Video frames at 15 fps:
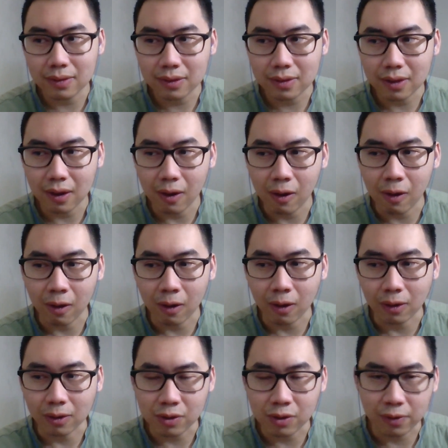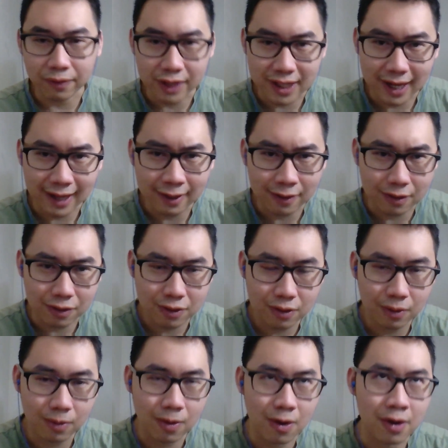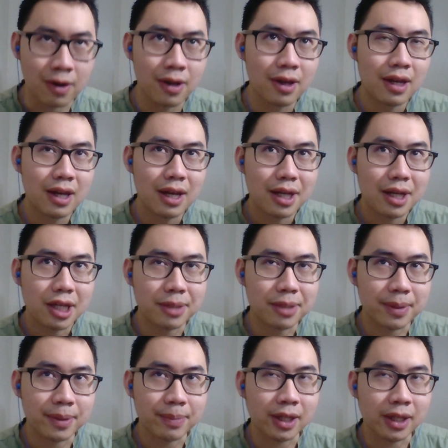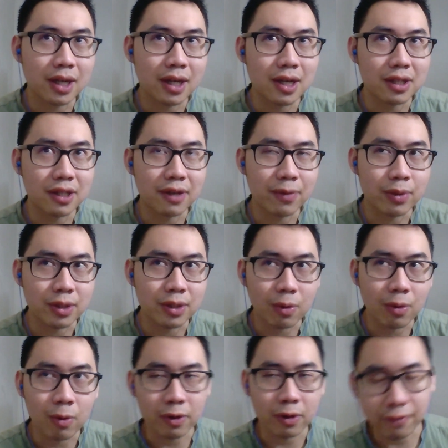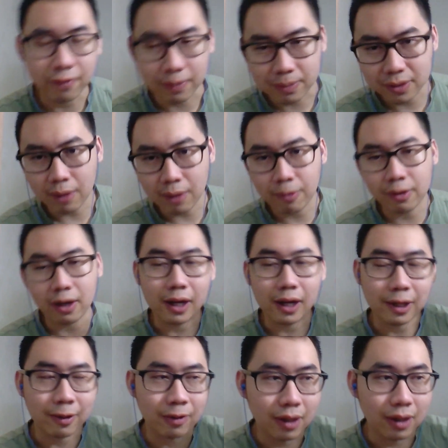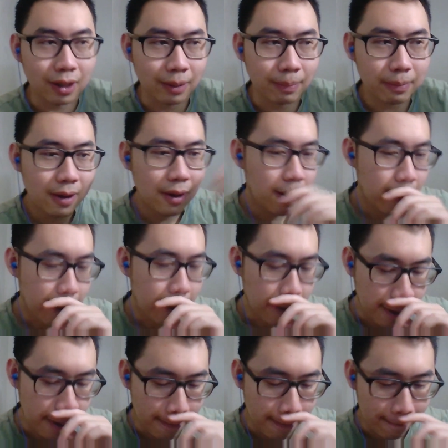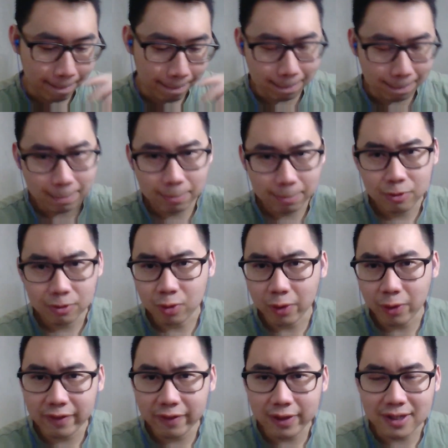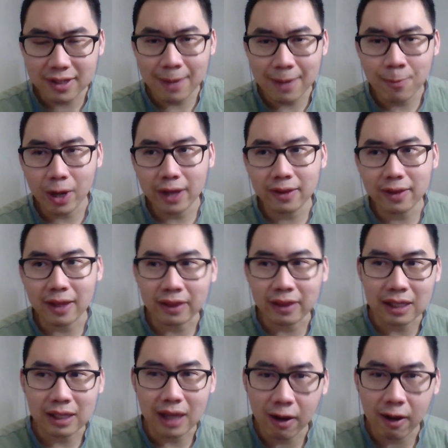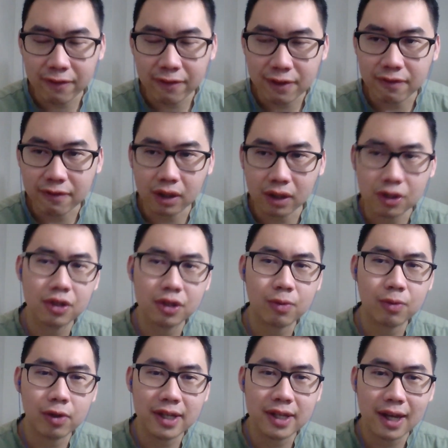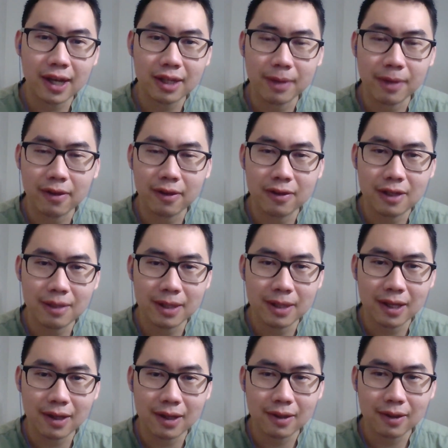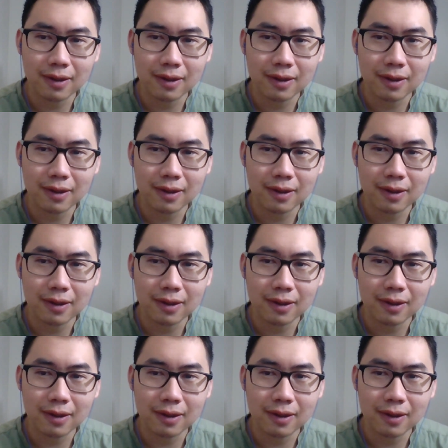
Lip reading: are sort of attacking the sword is because it was an order from someone higher up? Sort of in the same way that the elven villages were attacked by the Demon King.